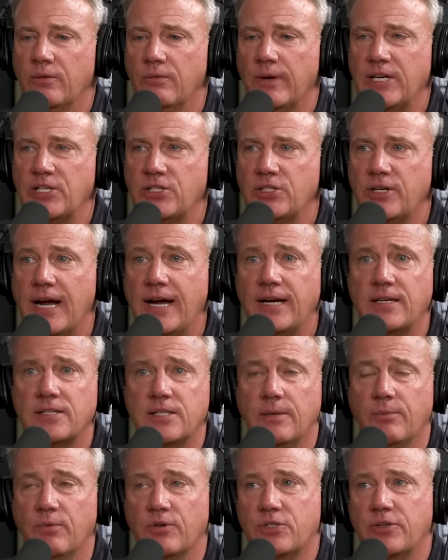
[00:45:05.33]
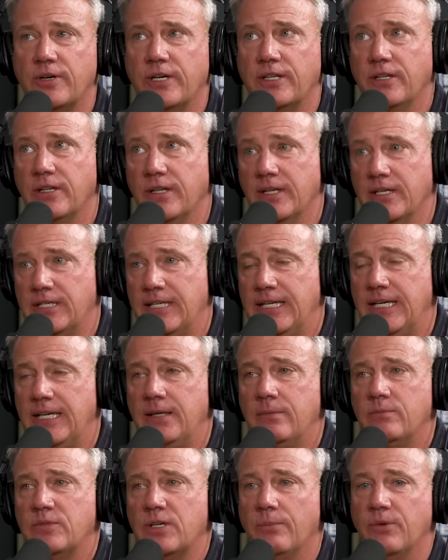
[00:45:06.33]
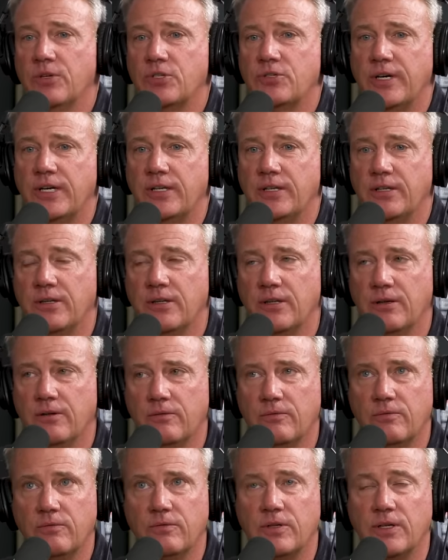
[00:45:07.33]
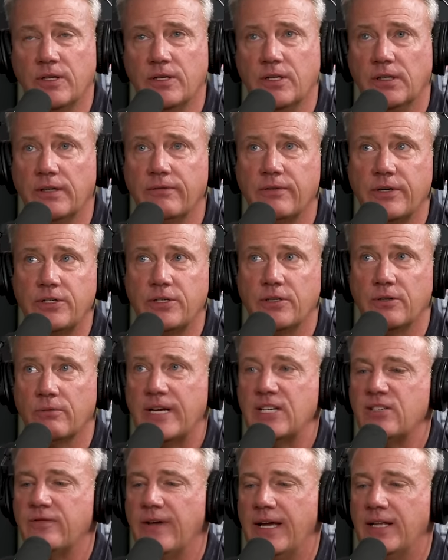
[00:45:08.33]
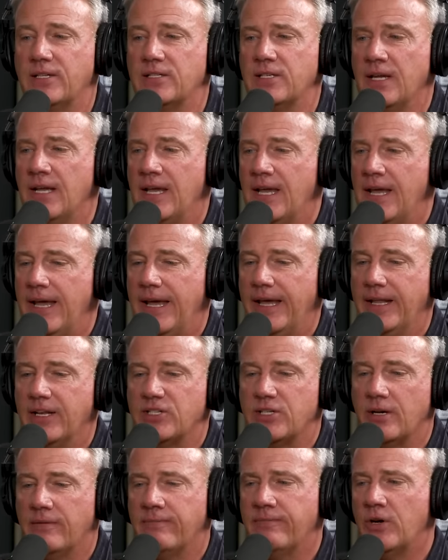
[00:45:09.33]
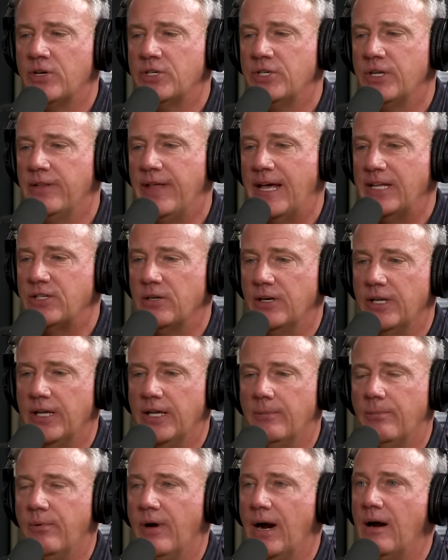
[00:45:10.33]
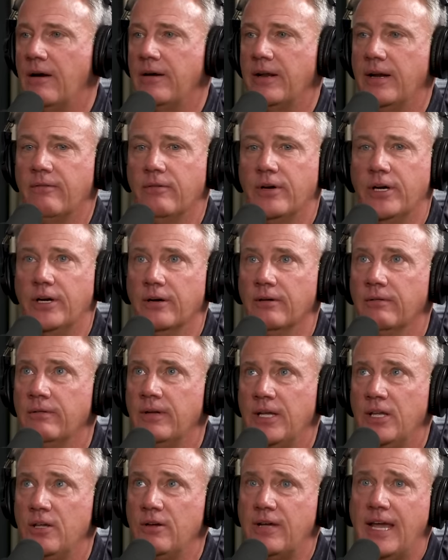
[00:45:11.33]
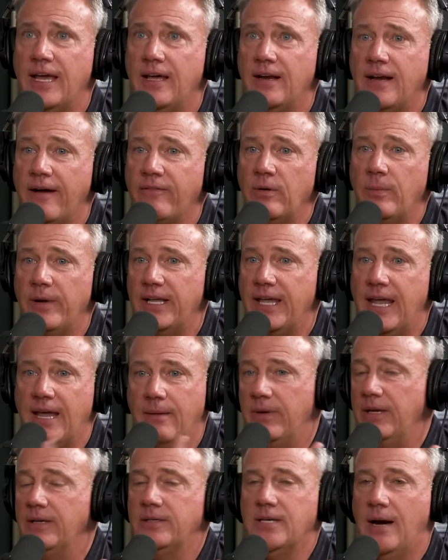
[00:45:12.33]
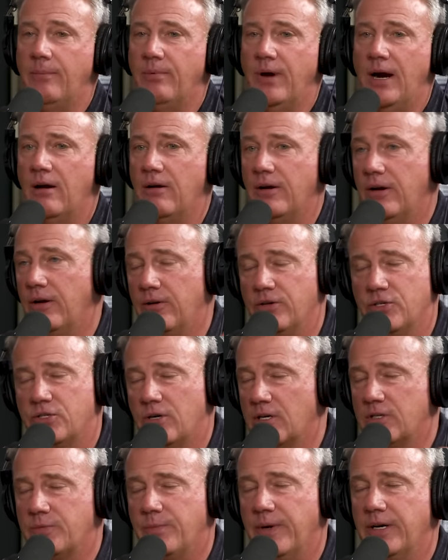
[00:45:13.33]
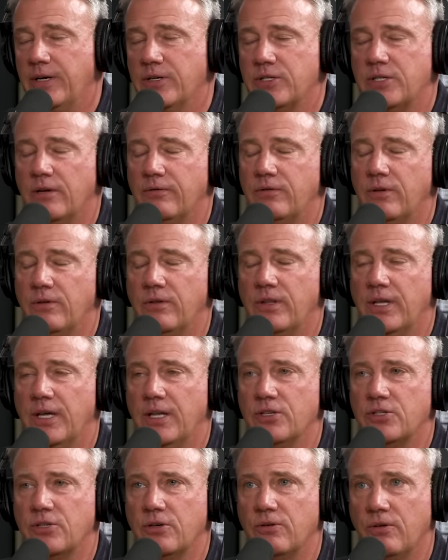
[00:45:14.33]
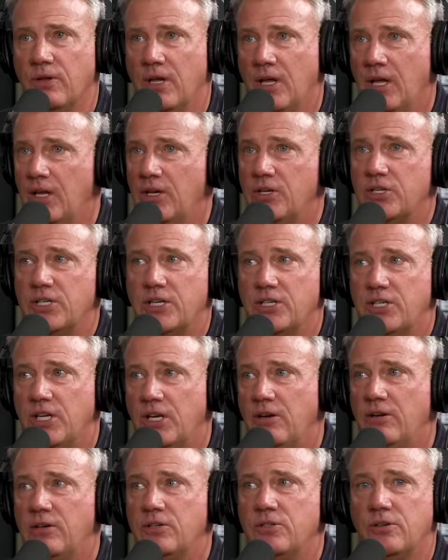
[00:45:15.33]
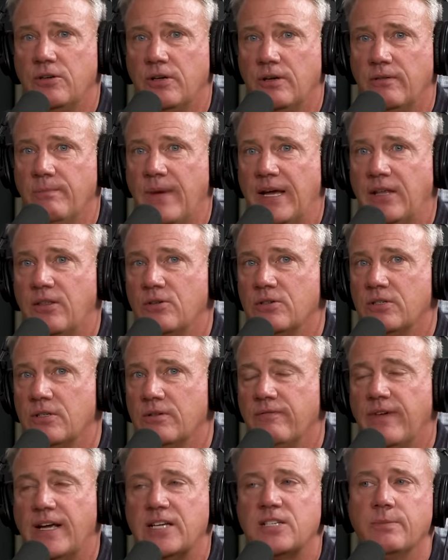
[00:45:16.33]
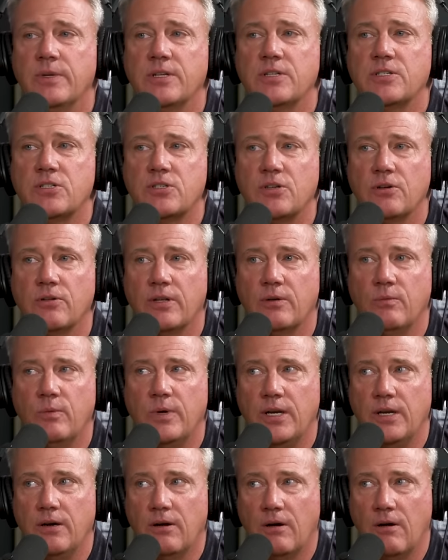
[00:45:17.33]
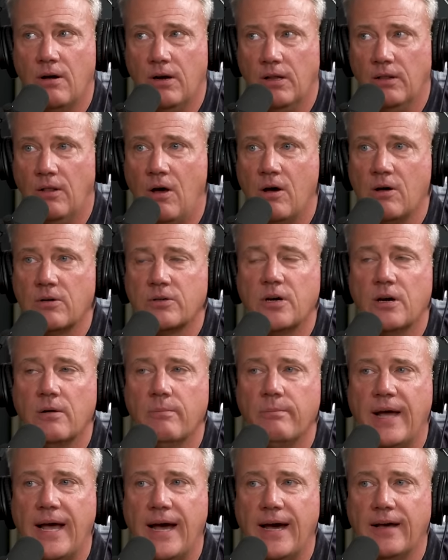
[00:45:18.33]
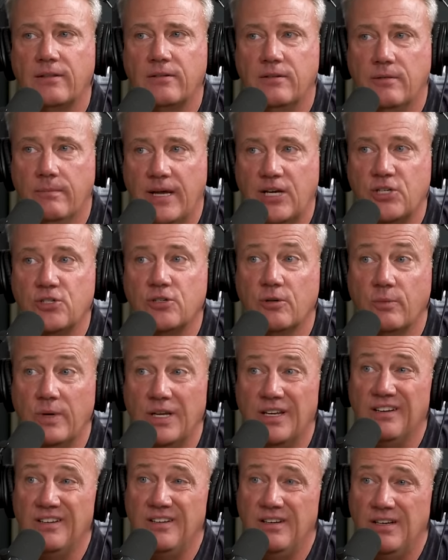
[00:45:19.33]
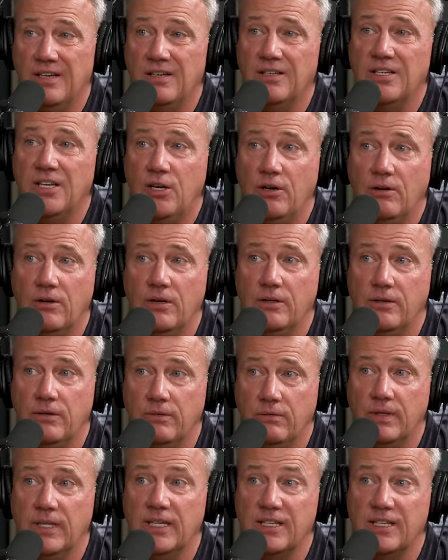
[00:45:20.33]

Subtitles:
the racetracks. I'm going to strengthen the teams. I'm going to strengthen the delivery to the race fans. And some version of that's going to get a priority every year. Everybody can't be top priority or you start spreading yourself too thin. So just continuing to make those investments so that we are on a long-term path to make sure we can continue to do